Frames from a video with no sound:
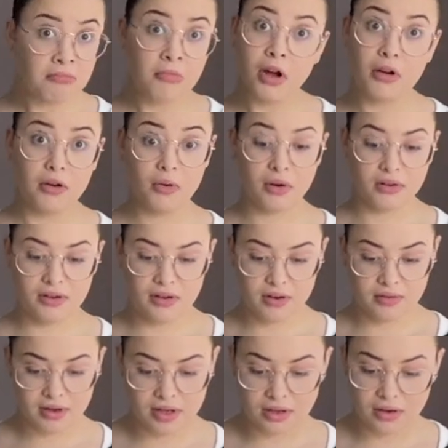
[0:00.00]
No idea
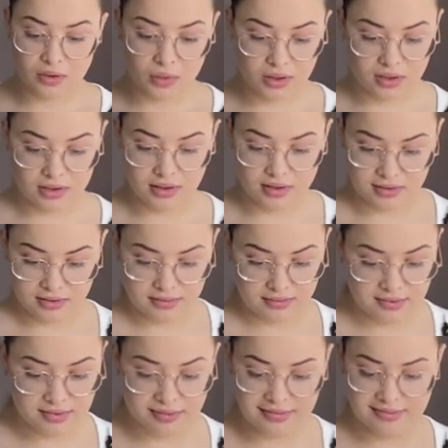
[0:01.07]
why or what it does.
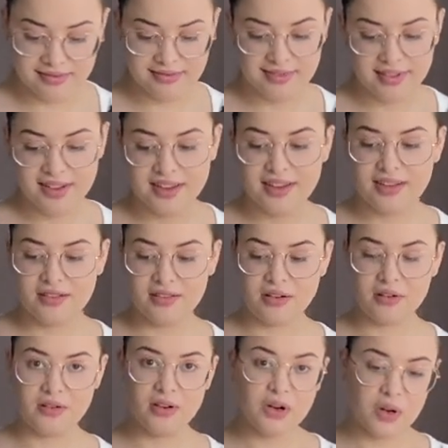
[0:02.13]
So
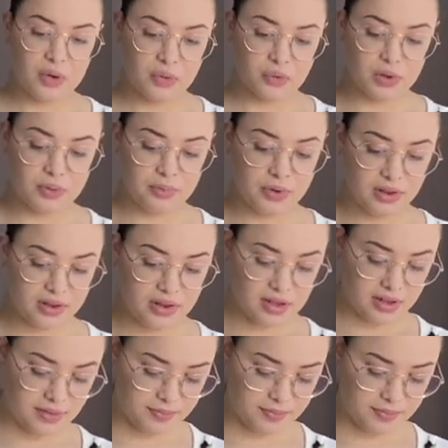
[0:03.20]
we'll put the